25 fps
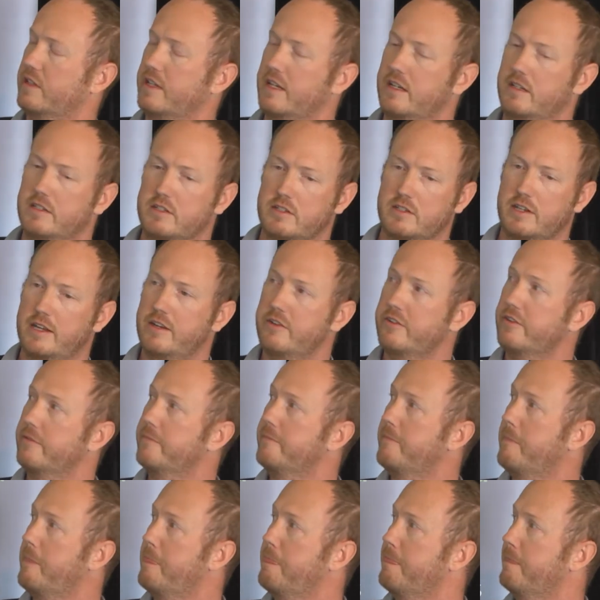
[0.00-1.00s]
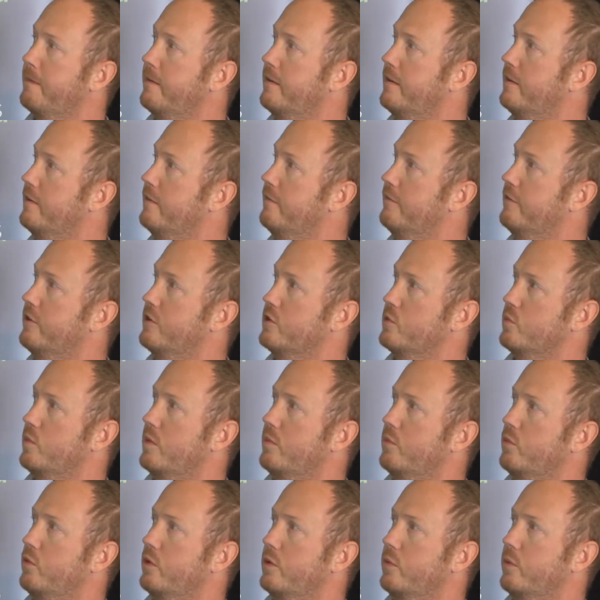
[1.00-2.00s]
Catalyst Cloud, version
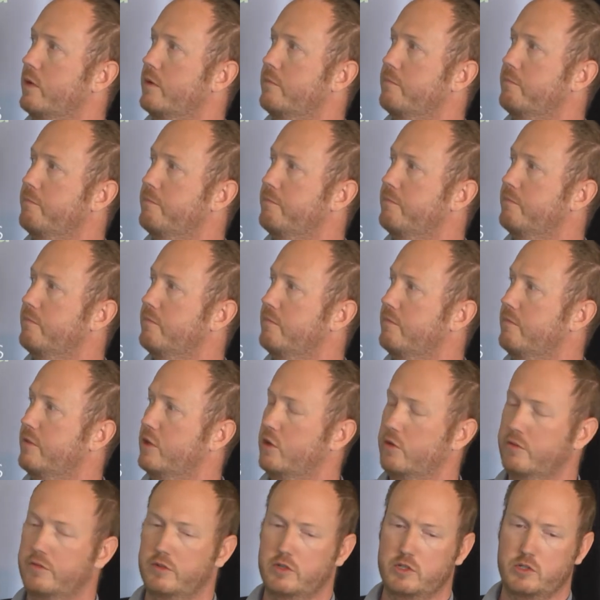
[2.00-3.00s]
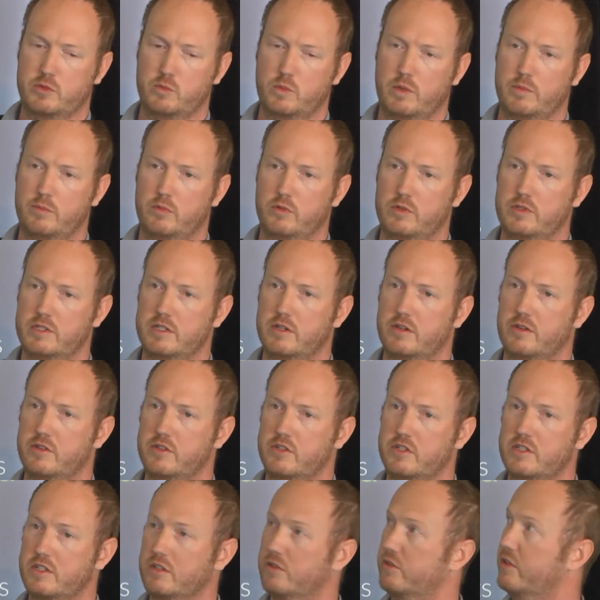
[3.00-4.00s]
1.1. The old version 1.0 is
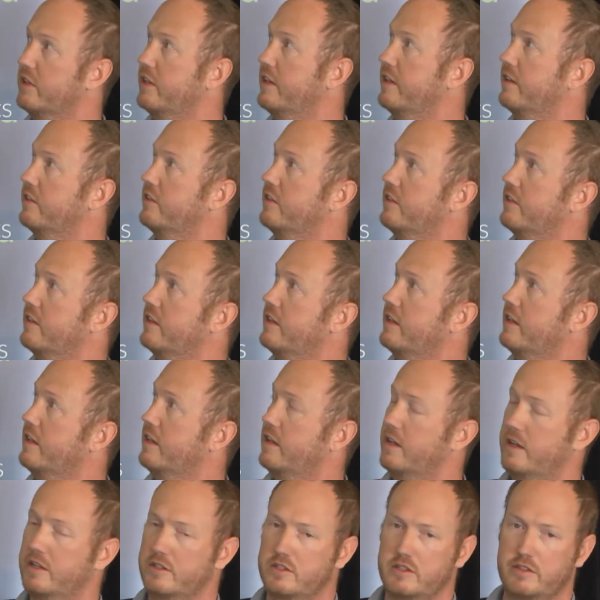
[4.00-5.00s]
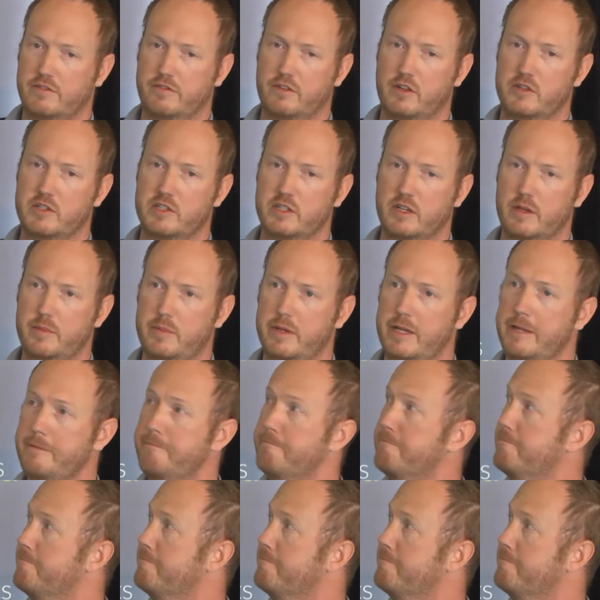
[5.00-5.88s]
still connected to the floating IP.